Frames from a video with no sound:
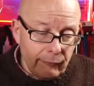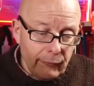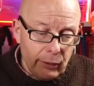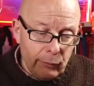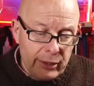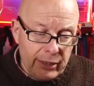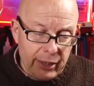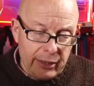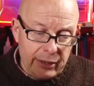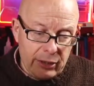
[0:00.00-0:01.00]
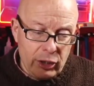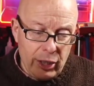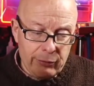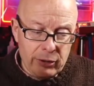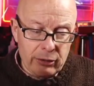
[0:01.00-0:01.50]
Where's the end of this
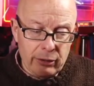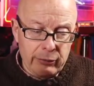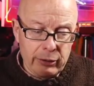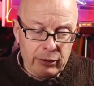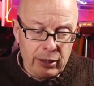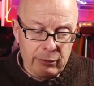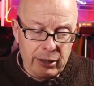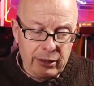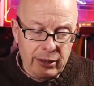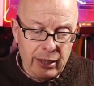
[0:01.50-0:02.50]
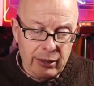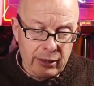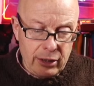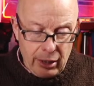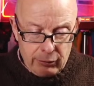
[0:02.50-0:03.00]
chapter? Have we got time to get to the end of the
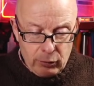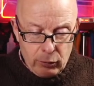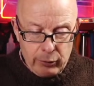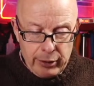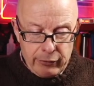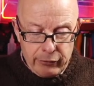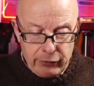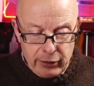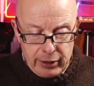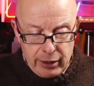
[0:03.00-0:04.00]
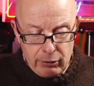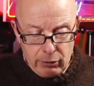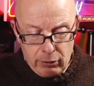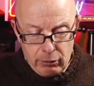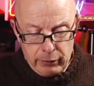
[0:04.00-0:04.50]
chapter? Will we ever find out?
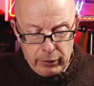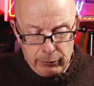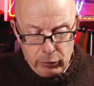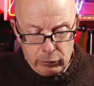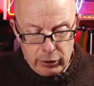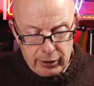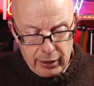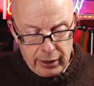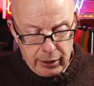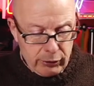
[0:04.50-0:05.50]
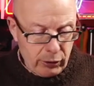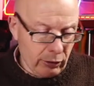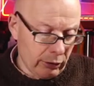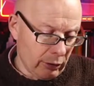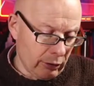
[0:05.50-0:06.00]
Oh, the obnoxious gate goes
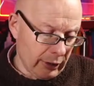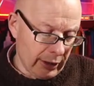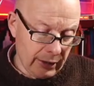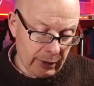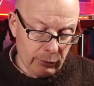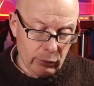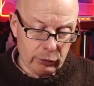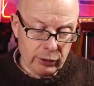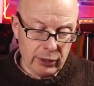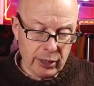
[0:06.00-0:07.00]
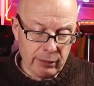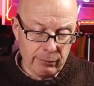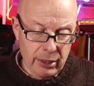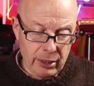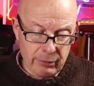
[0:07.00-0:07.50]
on and on. There's the obnoxious gate.
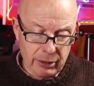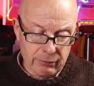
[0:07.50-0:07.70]
Blimey.